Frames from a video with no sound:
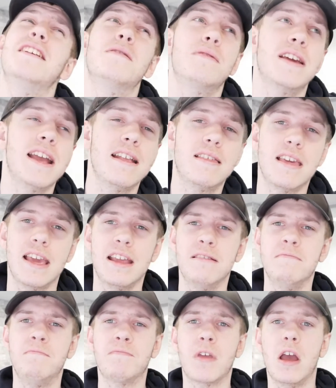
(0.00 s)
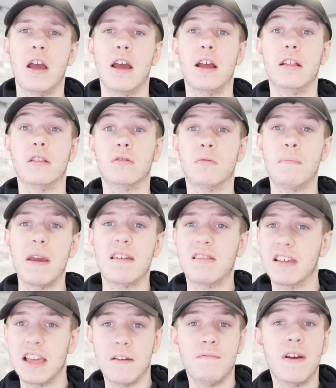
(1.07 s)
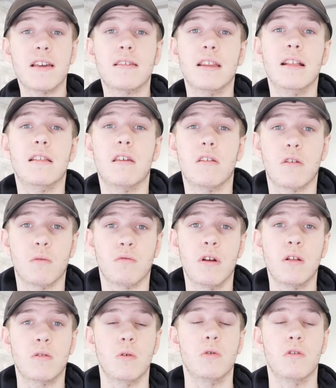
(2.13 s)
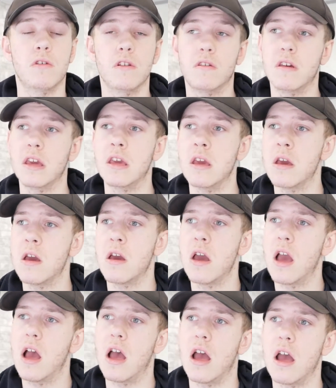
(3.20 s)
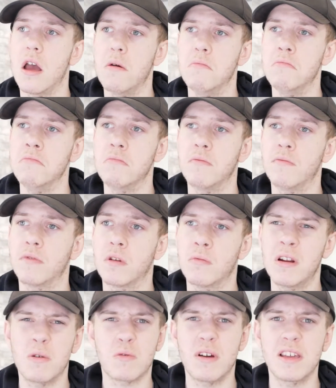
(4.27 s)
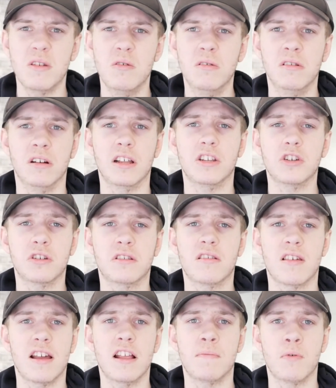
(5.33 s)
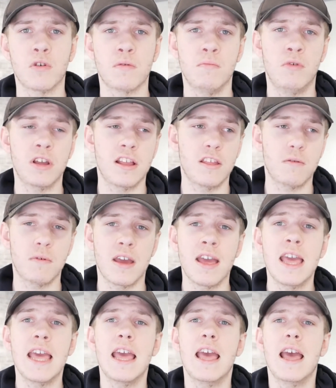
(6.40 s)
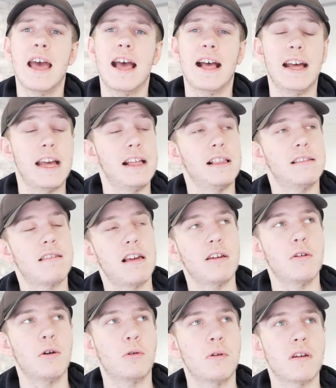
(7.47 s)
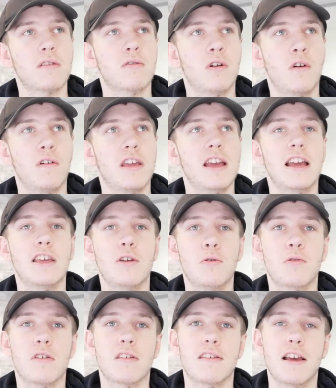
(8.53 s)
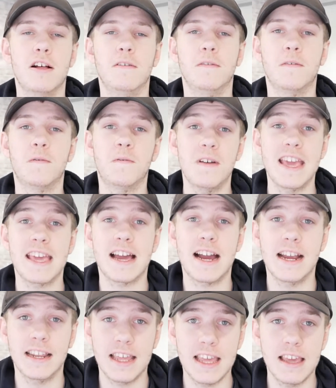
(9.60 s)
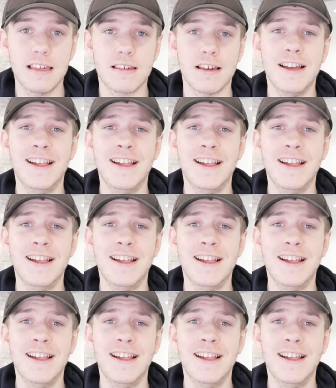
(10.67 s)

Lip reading: 2018, basically invested into some cryptocurrency. When I was quite young, I just decided to put some money into it. I'll tell you a quick story. I used to sell fake IDs